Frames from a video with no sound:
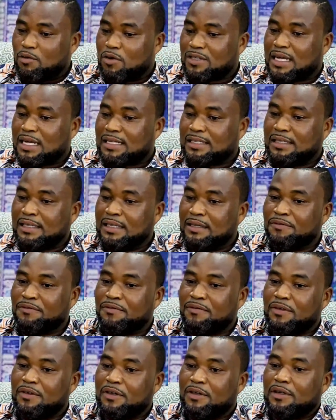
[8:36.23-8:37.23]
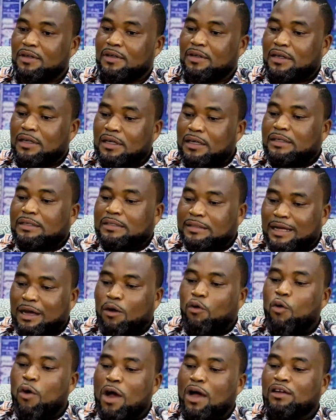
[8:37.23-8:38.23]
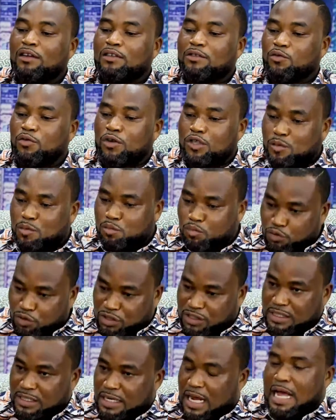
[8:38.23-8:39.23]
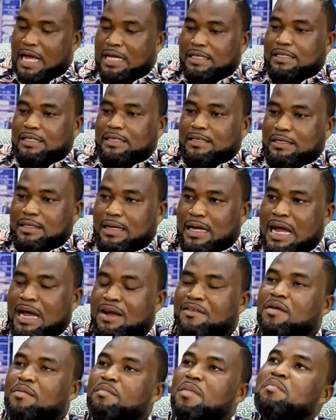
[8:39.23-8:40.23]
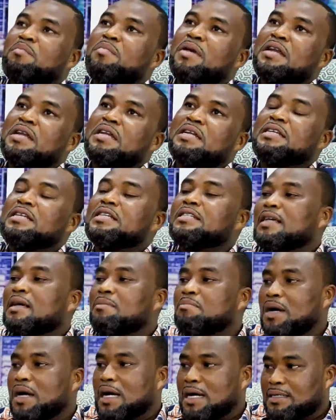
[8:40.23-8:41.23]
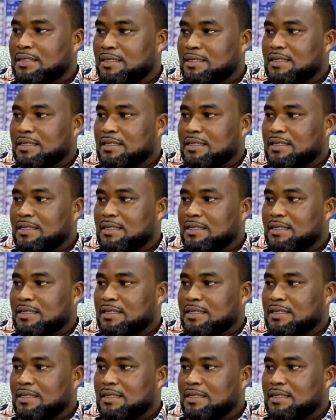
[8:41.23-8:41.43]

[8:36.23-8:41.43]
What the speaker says: It was as if the world was pushing us. I remembered in December.